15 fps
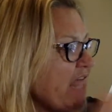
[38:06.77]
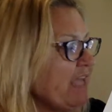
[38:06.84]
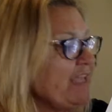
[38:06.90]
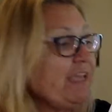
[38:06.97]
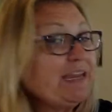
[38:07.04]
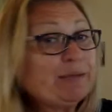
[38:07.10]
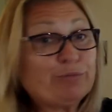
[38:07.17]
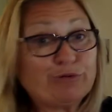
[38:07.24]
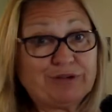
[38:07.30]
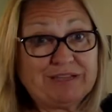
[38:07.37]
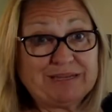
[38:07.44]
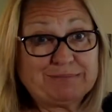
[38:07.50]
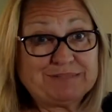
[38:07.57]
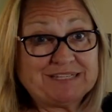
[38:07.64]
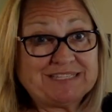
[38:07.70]
Again, I'm
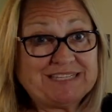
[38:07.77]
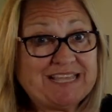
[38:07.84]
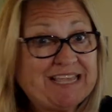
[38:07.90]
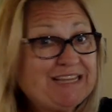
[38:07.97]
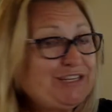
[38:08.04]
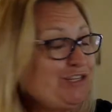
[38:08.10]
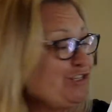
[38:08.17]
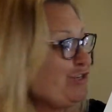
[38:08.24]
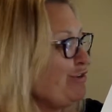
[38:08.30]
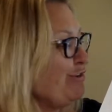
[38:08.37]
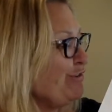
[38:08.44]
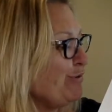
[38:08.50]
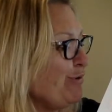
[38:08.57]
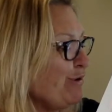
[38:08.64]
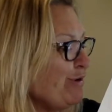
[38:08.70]
working up to 10 to show you
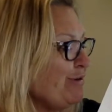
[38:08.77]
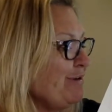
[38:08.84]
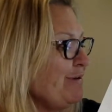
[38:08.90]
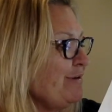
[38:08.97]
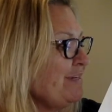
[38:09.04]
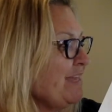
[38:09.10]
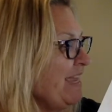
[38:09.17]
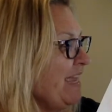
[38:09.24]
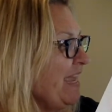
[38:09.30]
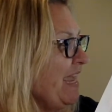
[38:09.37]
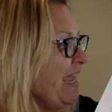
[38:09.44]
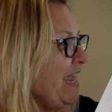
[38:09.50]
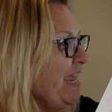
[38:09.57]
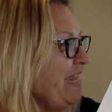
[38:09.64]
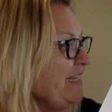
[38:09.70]
the chord note.
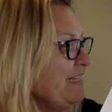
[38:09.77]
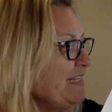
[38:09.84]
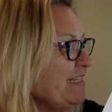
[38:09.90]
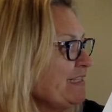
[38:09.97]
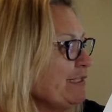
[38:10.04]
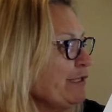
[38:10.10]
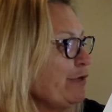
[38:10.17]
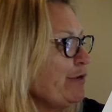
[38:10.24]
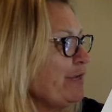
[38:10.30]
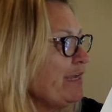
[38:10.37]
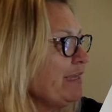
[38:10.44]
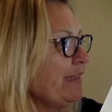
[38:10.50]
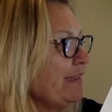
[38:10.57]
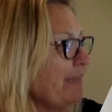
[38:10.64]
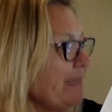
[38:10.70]
8 is
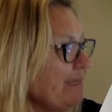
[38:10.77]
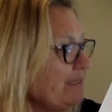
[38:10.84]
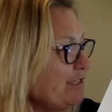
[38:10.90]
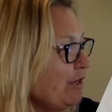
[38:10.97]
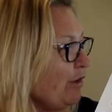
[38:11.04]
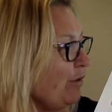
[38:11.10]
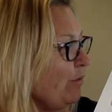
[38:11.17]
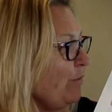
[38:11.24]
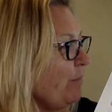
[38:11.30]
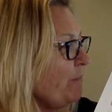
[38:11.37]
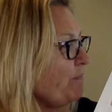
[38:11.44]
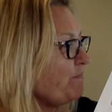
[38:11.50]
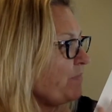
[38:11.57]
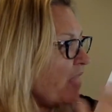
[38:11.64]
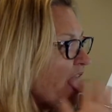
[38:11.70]
learning lento.
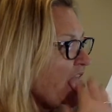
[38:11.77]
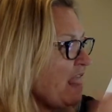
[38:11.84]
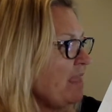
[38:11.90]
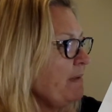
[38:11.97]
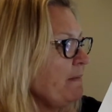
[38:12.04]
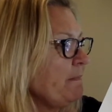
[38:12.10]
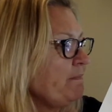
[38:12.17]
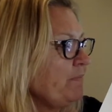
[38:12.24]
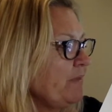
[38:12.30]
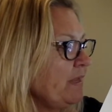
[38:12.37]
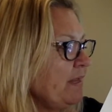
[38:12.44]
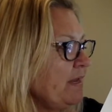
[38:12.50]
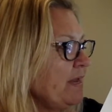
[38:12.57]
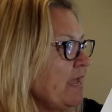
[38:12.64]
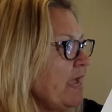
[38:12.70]

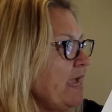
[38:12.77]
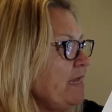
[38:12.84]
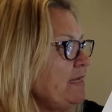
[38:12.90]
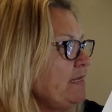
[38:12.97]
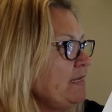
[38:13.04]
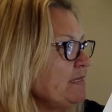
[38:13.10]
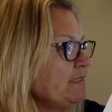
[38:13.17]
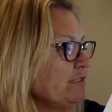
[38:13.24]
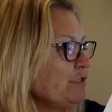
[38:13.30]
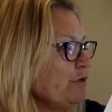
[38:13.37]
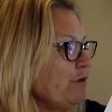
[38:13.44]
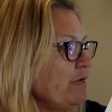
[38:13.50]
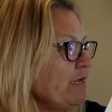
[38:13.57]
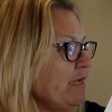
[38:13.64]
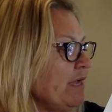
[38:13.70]
9 is
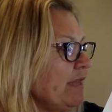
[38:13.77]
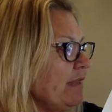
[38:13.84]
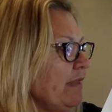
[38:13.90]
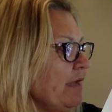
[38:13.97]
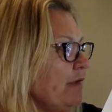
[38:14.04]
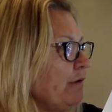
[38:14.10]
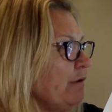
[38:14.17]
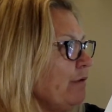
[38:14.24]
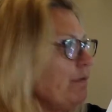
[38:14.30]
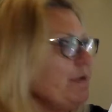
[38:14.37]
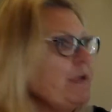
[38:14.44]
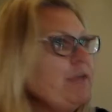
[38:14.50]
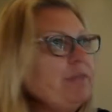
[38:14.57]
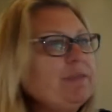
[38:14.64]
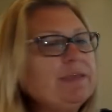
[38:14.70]
learning allegro. Now
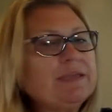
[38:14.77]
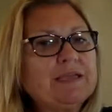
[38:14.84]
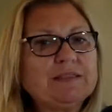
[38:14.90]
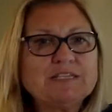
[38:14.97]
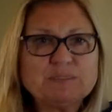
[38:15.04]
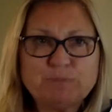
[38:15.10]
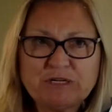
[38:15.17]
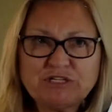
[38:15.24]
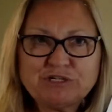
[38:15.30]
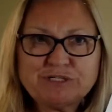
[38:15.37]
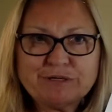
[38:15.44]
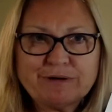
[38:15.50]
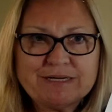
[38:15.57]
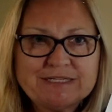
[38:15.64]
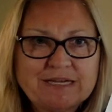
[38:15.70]
you're thinking these pictures
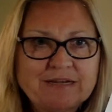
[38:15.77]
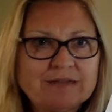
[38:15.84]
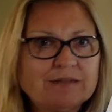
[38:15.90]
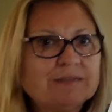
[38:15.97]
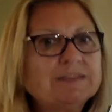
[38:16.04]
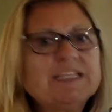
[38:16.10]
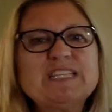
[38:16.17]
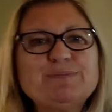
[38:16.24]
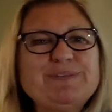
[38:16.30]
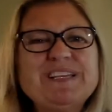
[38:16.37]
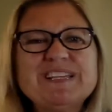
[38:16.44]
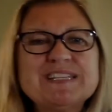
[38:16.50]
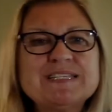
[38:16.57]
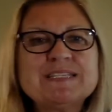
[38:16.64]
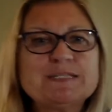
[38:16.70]
are identical. That's
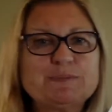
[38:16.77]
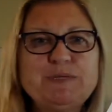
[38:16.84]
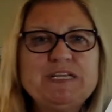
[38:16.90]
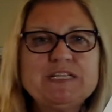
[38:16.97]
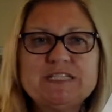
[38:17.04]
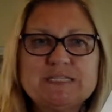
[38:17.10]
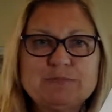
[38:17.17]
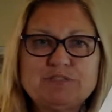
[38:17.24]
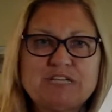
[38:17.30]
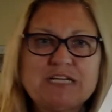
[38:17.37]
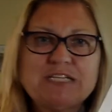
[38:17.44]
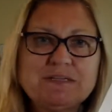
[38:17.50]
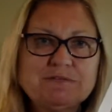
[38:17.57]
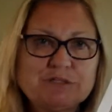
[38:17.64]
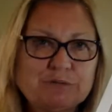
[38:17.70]
because speed is
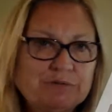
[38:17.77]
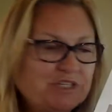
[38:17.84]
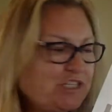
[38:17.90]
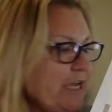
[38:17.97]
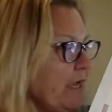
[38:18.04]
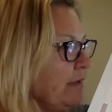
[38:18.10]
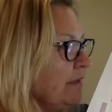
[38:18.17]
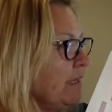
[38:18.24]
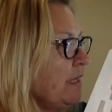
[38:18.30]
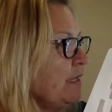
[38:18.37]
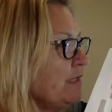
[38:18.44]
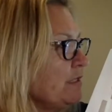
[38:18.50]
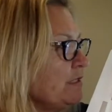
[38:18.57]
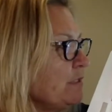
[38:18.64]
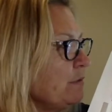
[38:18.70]
subjective to a child.
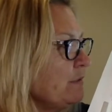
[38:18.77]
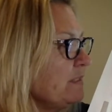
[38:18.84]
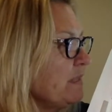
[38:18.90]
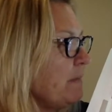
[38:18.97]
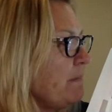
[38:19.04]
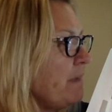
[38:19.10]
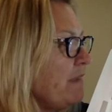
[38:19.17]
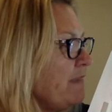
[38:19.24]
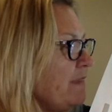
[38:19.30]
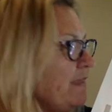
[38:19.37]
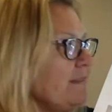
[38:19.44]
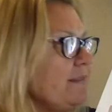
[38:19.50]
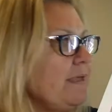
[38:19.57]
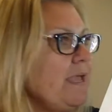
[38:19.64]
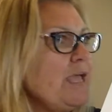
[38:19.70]
So some might
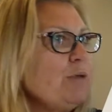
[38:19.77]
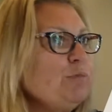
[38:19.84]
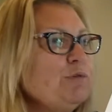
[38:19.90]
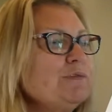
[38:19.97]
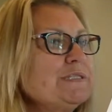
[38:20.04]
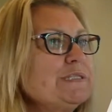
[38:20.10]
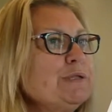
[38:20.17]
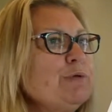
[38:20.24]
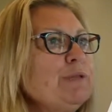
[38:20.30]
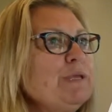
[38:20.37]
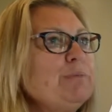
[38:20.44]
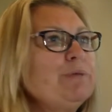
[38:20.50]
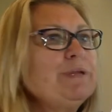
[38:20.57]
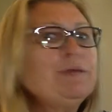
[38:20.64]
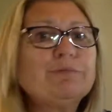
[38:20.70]
think the ant moves slowly,
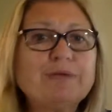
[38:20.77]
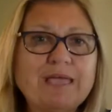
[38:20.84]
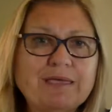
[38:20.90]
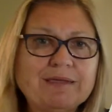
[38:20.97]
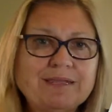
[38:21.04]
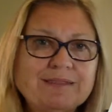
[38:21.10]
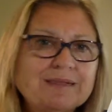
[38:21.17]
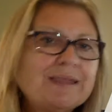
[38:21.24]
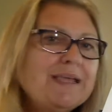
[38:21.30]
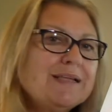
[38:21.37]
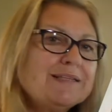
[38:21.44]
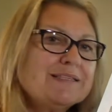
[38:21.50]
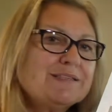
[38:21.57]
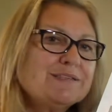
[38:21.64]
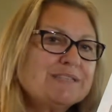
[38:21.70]
but in reality,
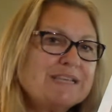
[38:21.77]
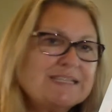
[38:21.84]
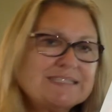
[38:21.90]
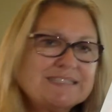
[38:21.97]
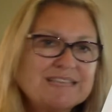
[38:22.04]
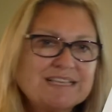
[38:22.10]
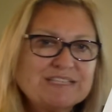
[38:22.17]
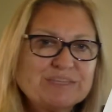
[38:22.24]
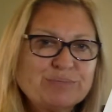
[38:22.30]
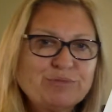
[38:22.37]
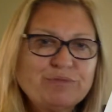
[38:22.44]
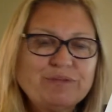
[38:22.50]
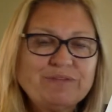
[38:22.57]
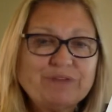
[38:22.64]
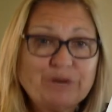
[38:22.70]
those ants' legs are
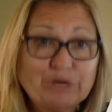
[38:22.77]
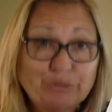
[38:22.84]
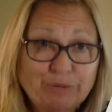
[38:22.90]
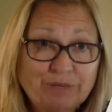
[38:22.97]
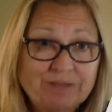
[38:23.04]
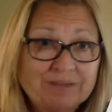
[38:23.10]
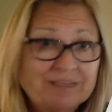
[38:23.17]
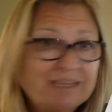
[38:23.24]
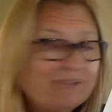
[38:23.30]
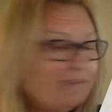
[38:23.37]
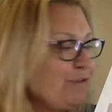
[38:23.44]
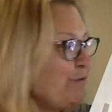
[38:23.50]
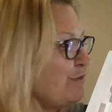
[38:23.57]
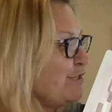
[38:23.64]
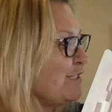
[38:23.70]
moving very quickly, even
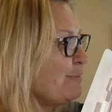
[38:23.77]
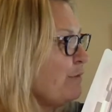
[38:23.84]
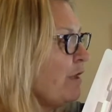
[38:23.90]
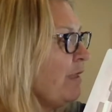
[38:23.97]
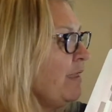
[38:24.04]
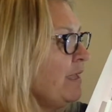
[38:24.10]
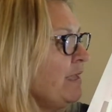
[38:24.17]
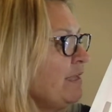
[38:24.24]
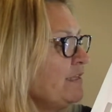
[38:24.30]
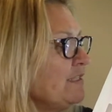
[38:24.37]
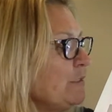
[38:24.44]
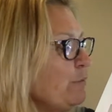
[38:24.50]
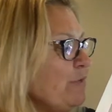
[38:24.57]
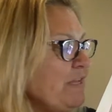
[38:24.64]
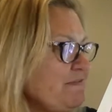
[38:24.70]
though they're small.
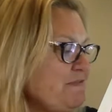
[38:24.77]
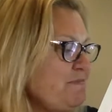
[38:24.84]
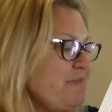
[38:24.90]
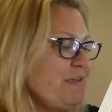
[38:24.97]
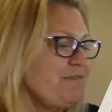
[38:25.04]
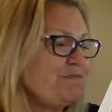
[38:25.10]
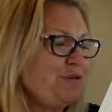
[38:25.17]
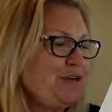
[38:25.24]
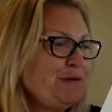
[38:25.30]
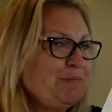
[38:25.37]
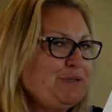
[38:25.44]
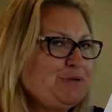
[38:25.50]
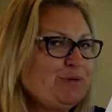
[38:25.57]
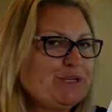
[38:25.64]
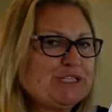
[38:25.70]
So we give them that freedom
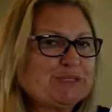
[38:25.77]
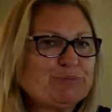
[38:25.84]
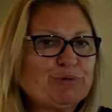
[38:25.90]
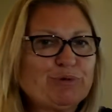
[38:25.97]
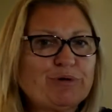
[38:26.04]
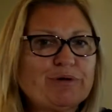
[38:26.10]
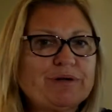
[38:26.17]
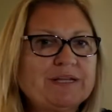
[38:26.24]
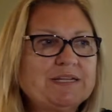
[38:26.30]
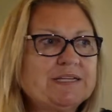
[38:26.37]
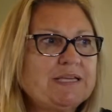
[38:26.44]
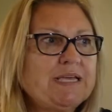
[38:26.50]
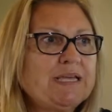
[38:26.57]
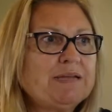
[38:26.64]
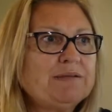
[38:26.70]
to explore and
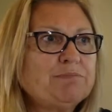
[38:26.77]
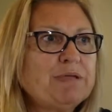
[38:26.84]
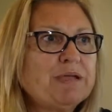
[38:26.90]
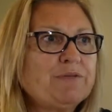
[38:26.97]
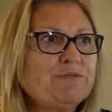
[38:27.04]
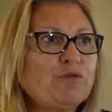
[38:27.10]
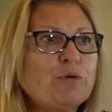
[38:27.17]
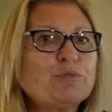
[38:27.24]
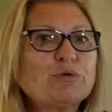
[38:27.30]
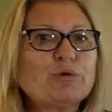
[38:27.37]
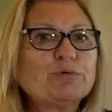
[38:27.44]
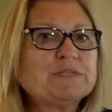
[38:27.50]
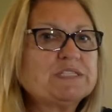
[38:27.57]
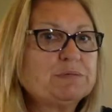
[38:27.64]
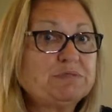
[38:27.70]
form their
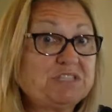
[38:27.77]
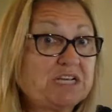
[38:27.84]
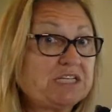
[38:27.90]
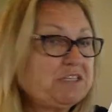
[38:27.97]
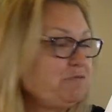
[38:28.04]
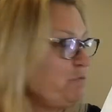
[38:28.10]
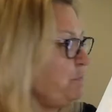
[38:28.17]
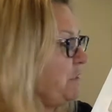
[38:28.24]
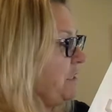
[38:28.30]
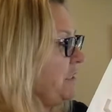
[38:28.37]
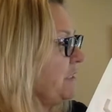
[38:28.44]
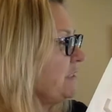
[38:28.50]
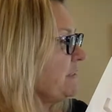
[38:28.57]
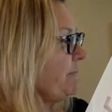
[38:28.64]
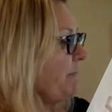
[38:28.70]
own subjective
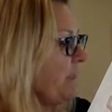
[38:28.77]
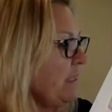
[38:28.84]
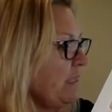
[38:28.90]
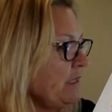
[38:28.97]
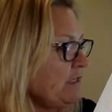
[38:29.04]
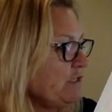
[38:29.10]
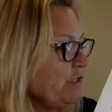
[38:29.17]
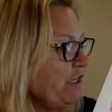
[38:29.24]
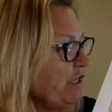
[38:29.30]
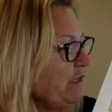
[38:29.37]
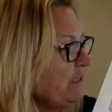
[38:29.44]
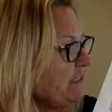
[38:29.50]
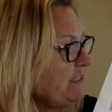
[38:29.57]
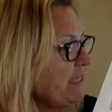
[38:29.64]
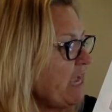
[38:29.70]
opinions. So here
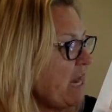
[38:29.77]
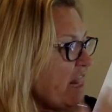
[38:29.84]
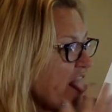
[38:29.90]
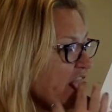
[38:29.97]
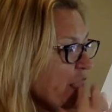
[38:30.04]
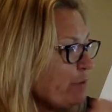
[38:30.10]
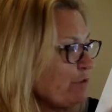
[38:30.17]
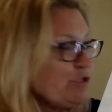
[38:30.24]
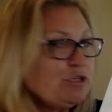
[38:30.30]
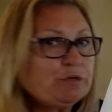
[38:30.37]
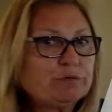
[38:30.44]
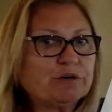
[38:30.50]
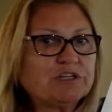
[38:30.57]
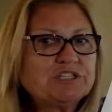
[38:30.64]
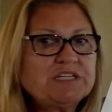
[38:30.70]
is 10. There were 2
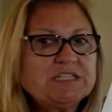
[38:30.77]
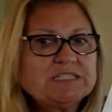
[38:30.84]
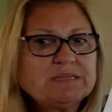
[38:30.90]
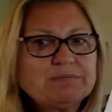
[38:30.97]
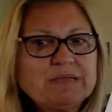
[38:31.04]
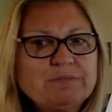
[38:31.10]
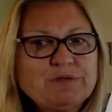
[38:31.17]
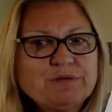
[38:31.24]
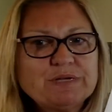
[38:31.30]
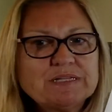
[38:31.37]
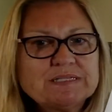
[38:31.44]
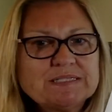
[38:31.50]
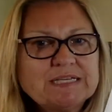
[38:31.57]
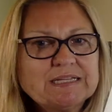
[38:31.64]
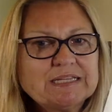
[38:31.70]
worksheets, and maybe you can
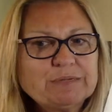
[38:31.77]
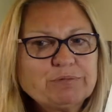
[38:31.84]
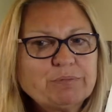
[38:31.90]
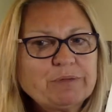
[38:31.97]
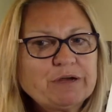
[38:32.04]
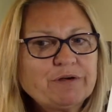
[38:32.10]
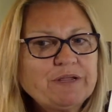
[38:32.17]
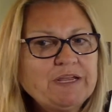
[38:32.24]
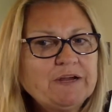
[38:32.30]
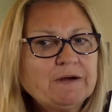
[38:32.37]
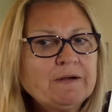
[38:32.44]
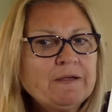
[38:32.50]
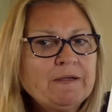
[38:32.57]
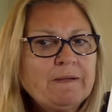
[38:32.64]
see a little bit better here.